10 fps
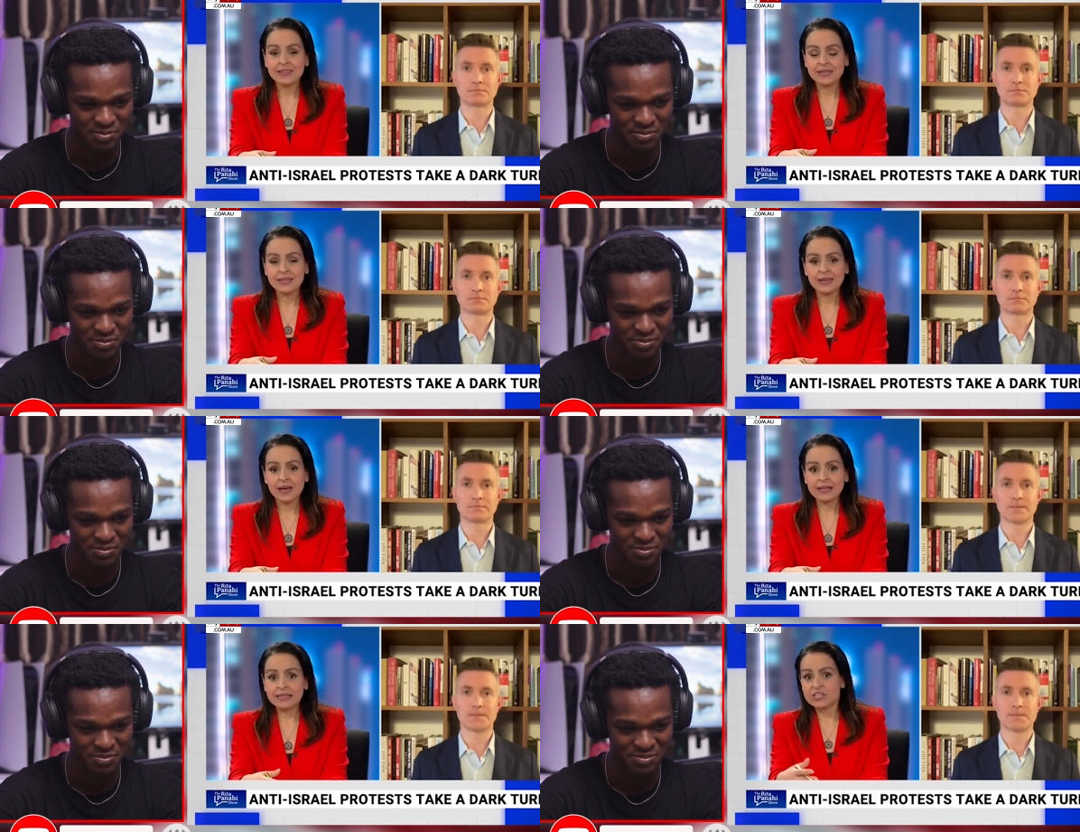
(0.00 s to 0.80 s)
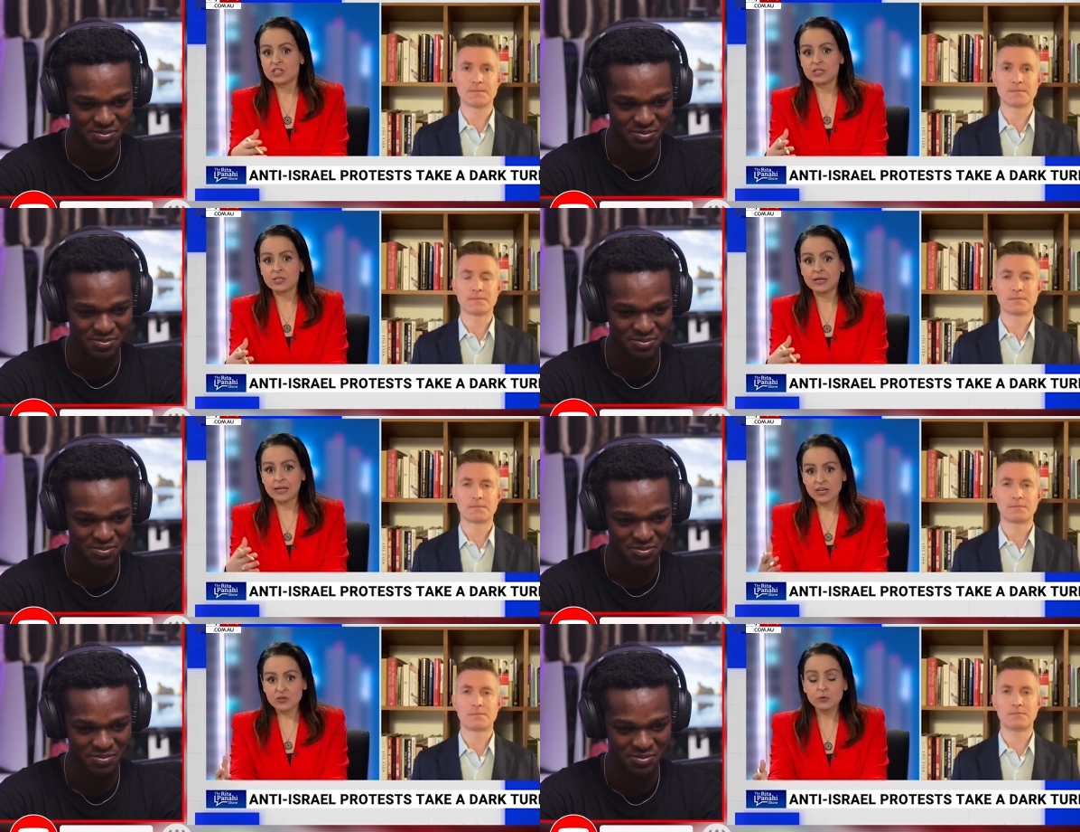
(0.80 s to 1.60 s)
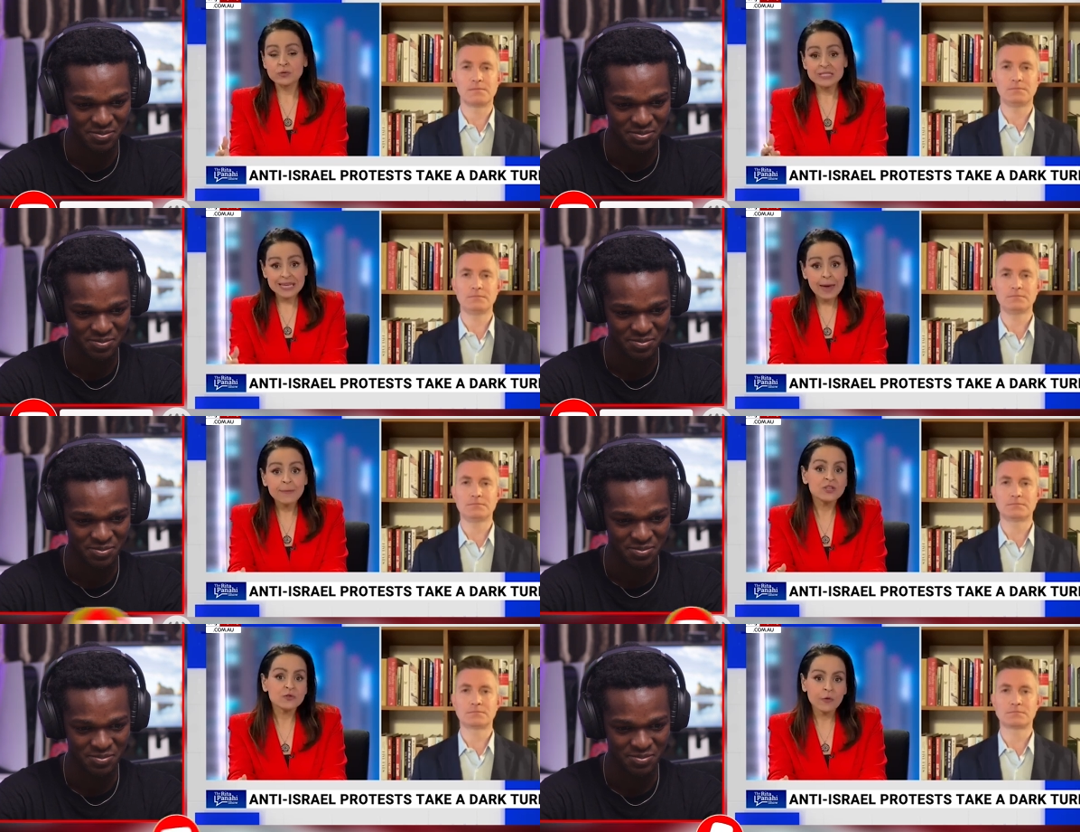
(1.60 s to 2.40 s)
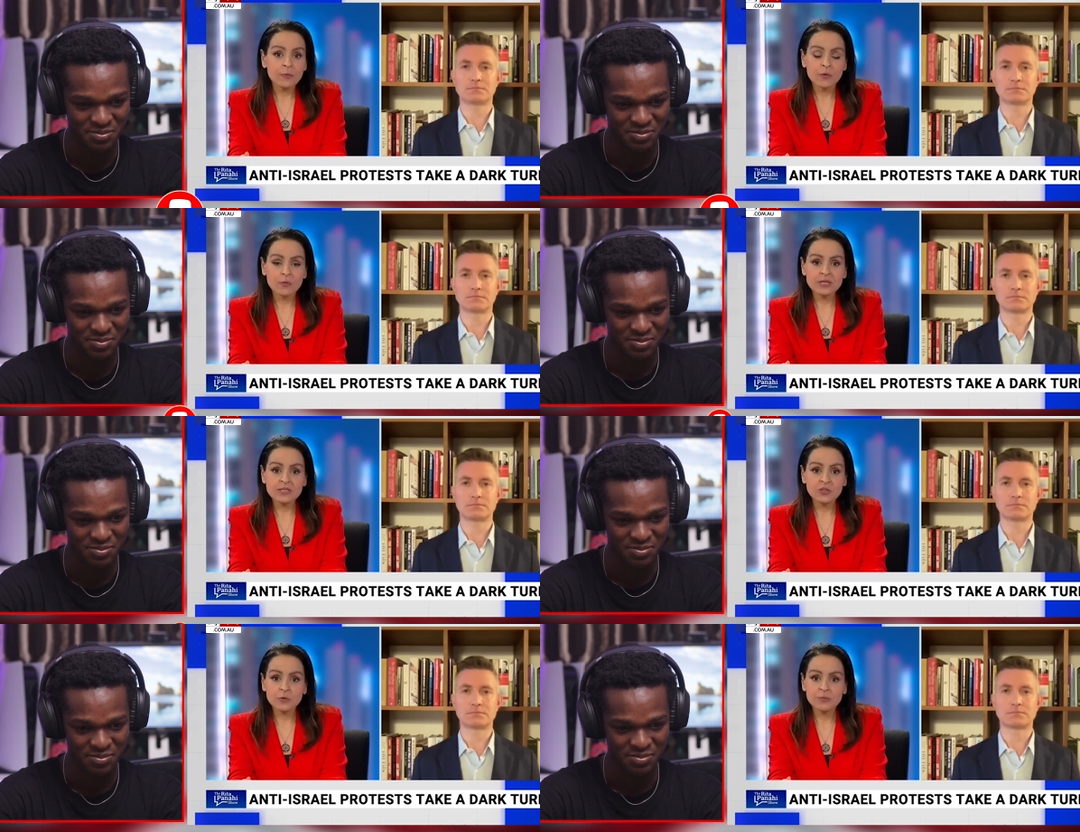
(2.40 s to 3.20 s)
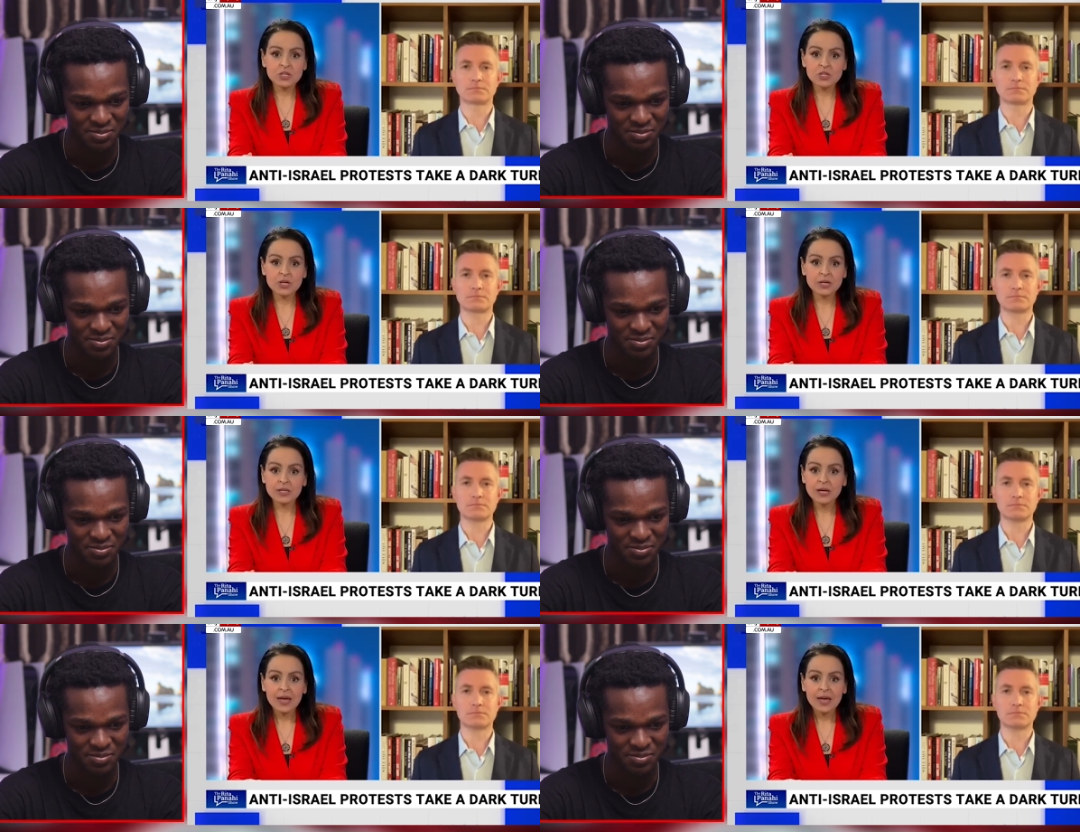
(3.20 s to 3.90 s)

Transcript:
Speaker 1: the uh, alleged collateral damage from the rescue mission.